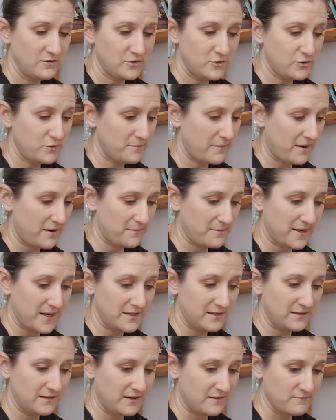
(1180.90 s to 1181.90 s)
To mom,
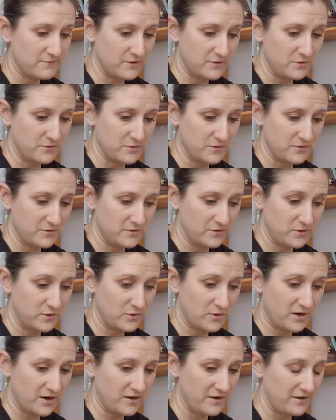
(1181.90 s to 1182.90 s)
I love you.
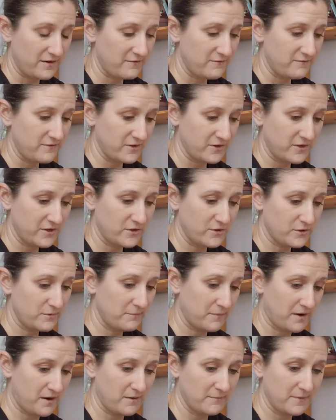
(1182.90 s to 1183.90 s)
You are a very good
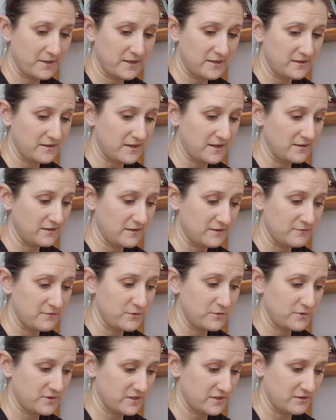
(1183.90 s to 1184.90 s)
mom, and I love
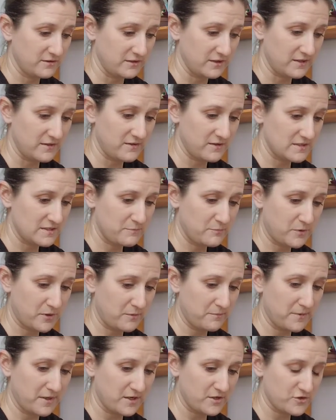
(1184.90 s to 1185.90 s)
you dearly. This
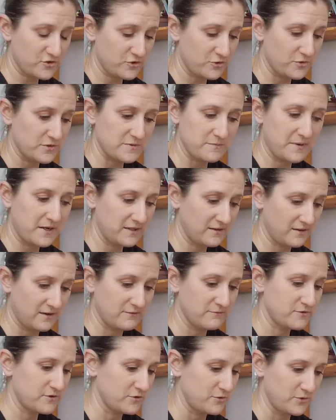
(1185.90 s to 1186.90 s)
bookmark shows my
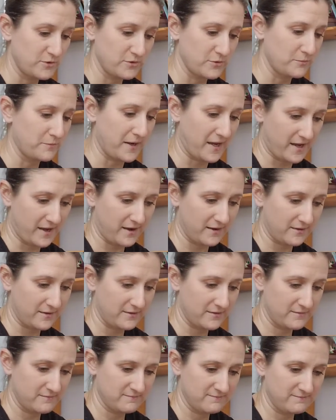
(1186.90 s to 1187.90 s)
love to you back.